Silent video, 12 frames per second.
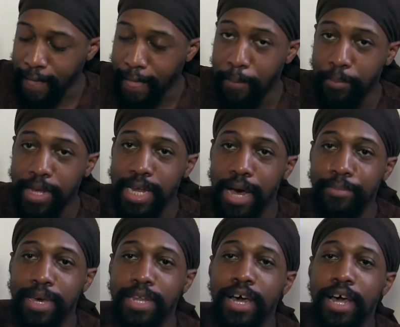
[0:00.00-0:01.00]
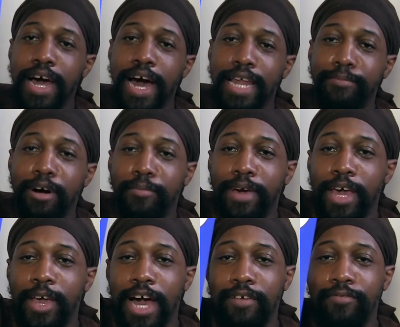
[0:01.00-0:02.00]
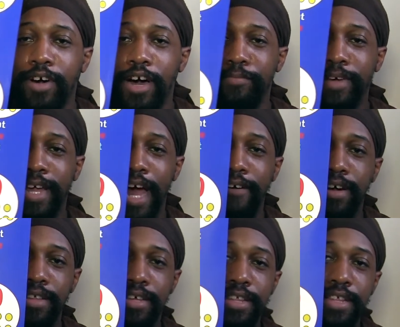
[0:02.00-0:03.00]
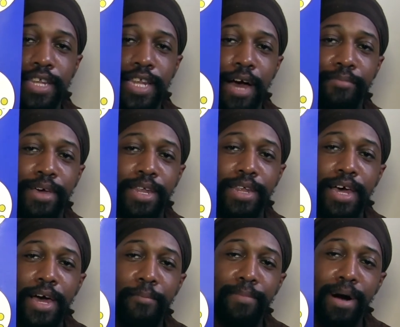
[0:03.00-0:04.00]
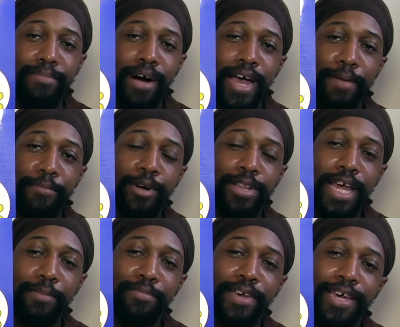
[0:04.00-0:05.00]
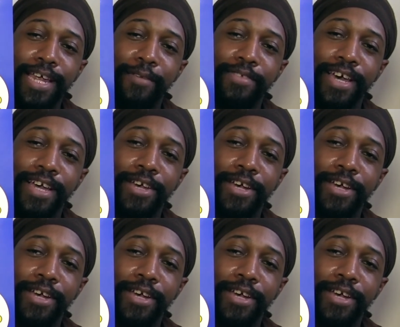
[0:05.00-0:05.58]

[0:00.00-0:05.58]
You know what I mean? At the bottom here you have the characters, you know what I mean? Baba Imhotep, you know what I'm saying?